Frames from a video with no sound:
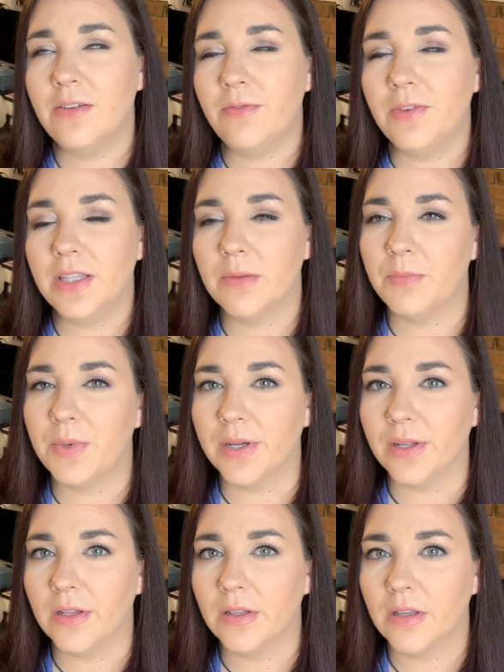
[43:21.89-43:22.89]
fit the
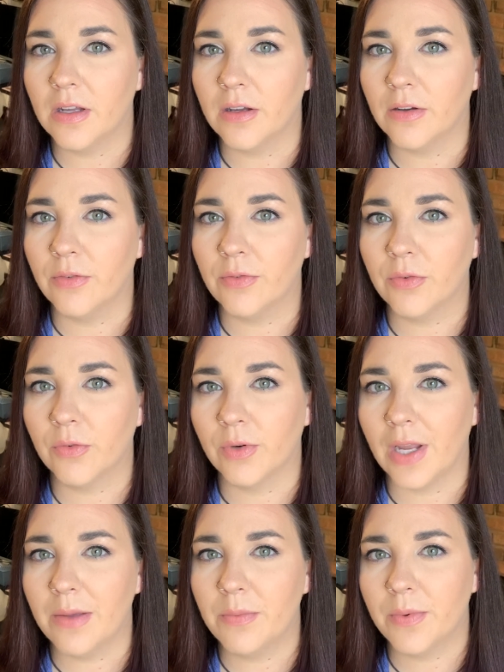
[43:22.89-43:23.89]
bill of
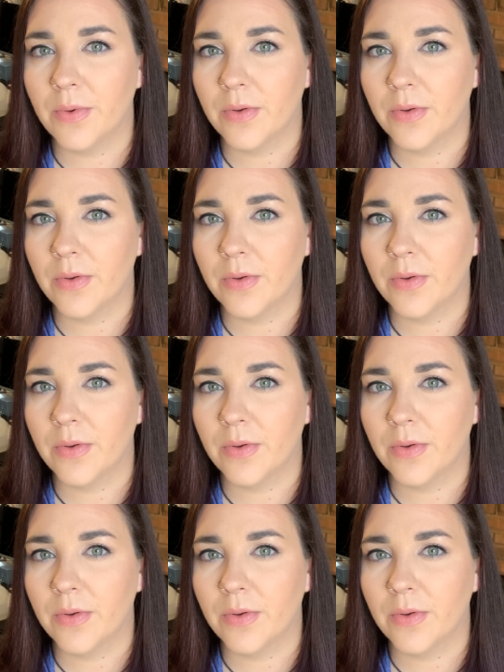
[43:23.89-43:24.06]
rape